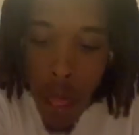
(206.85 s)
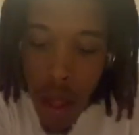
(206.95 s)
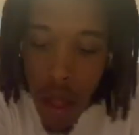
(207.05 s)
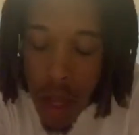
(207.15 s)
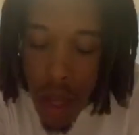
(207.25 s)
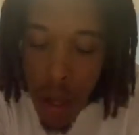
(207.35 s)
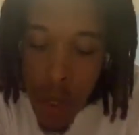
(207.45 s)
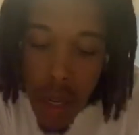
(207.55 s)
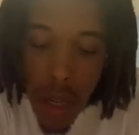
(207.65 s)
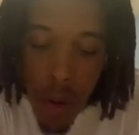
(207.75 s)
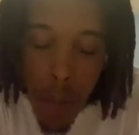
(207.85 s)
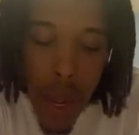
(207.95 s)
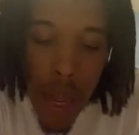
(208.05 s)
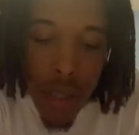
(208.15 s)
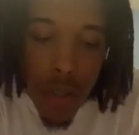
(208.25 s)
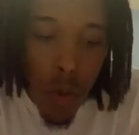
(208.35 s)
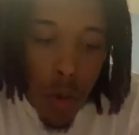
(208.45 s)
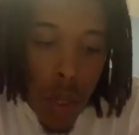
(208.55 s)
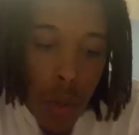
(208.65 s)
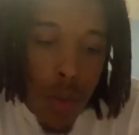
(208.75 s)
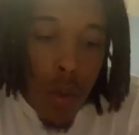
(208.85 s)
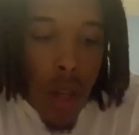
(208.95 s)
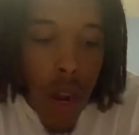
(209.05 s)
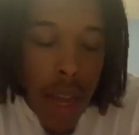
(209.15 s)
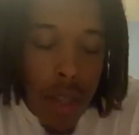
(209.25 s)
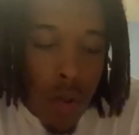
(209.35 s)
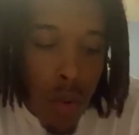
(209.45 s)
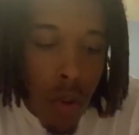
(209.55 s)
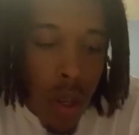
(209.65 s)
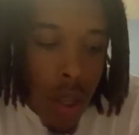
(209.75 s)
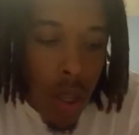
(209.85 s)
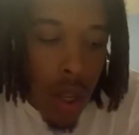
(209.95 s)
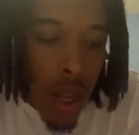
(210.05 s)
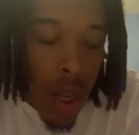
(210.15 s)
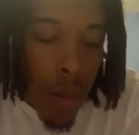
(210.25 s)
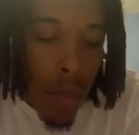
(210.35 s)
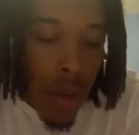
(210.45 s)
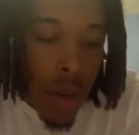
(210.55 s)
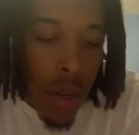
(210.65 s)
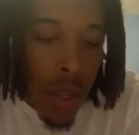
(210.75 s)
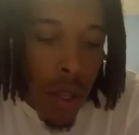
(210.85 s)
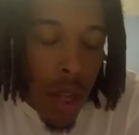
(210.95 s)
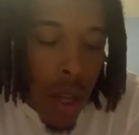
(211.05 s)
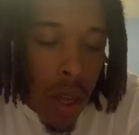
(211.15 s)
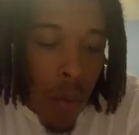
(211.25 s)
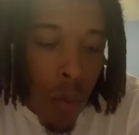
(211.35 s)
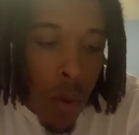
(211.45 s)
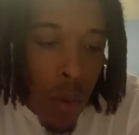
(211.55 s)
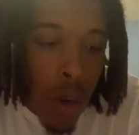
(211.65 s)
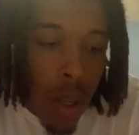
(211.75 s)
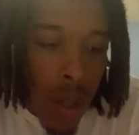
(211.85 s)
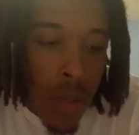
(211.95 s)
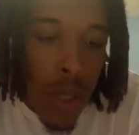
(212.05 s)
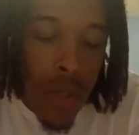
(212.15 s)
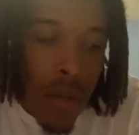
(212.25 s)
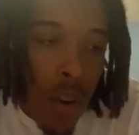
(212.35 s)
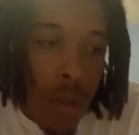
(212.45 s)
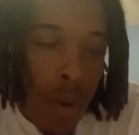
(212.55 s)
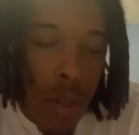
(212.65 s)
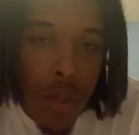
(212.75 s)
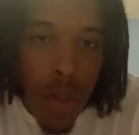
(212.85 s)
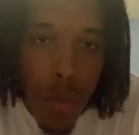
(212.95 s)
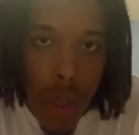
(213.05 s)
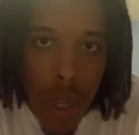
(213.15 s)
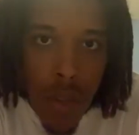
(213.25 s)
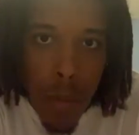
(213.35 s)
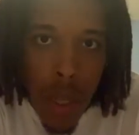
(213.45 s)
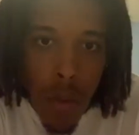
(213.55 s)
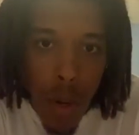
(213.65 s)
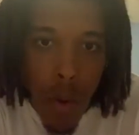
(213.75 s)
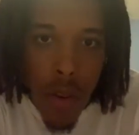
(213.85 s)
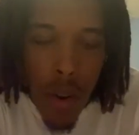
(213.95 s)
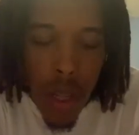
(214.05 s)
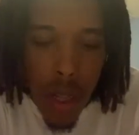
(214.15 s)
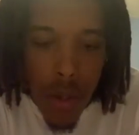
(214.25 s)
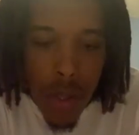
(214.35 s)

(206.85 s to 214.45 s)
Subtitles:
He didn't go to my high school. He went to another high school, but we were close. He was the first producer who believed in me, and we worked very close.